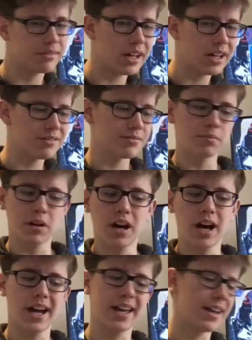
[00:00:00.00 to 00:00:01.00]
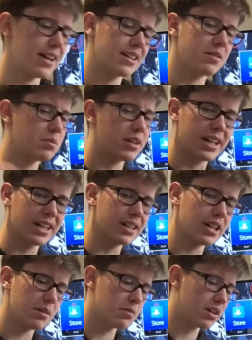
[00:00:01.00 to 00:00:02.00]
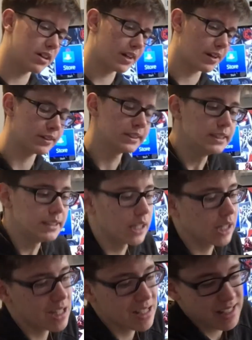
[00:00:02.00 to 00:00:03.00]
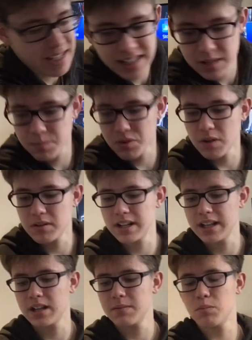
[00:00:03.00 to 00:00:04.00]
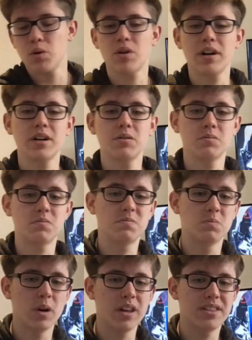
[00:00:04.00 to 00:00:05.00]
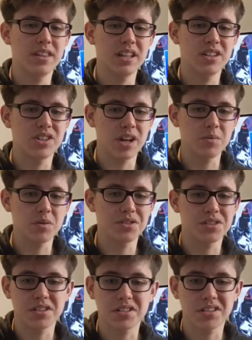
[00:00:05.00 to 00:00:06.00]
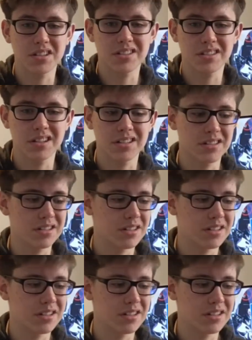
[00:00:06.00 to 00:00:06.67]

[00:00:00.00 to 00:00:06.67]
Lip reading: 5, but I didn't put it in there, but because it's probably more with the general statistics